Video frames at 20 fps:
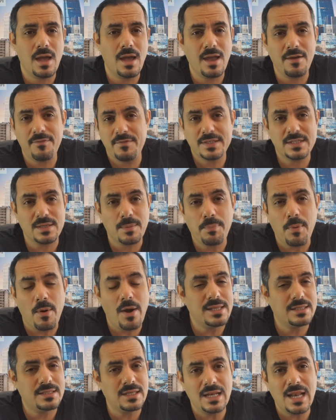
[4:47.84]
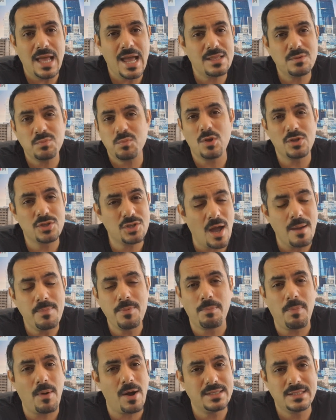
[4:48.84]
if it's a buy-to-let, what type
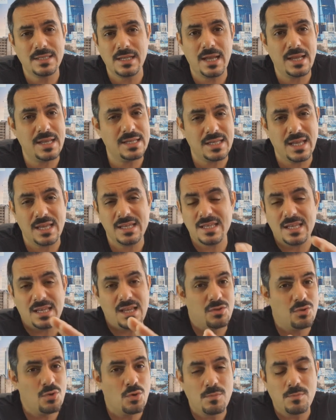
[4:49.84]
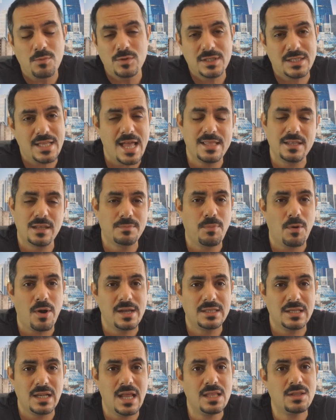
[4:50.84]
of buy-to-let is it? Is it a normal standard
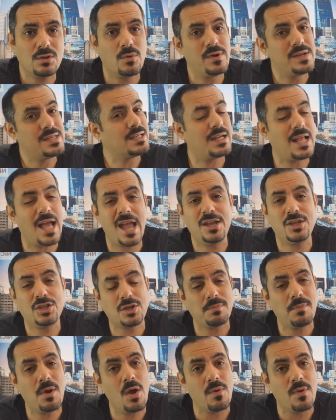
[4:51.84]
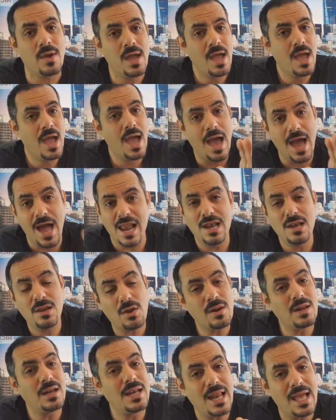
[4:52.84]
buy-to-let or is it an HMO? A
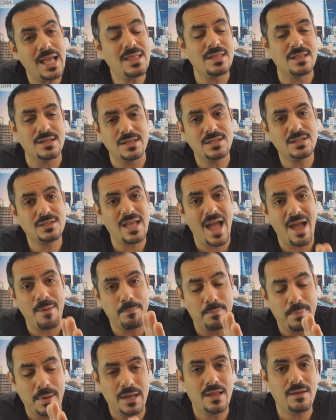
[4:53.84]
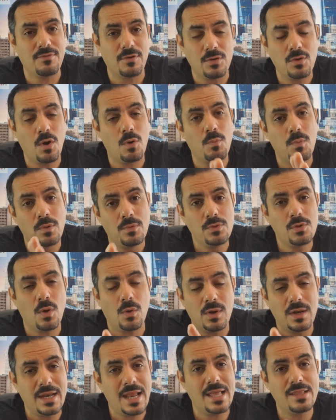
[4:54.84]
lot of lenders, believe it or not, will
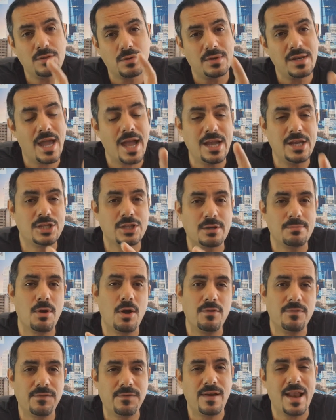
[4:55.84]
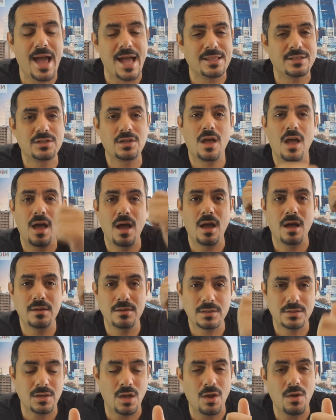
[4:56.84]
not lend on HMO flats,
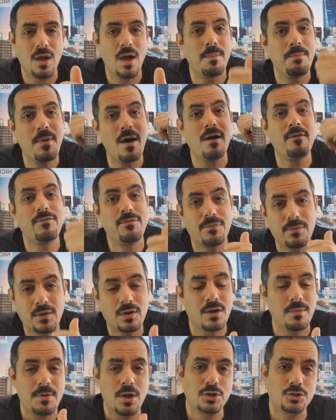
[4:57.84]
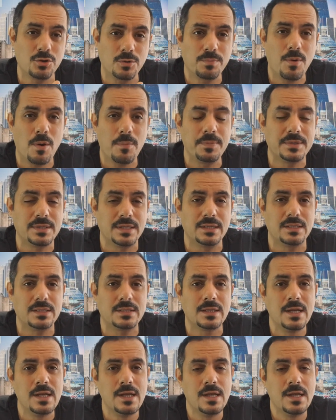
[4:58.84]
so above commercial properties.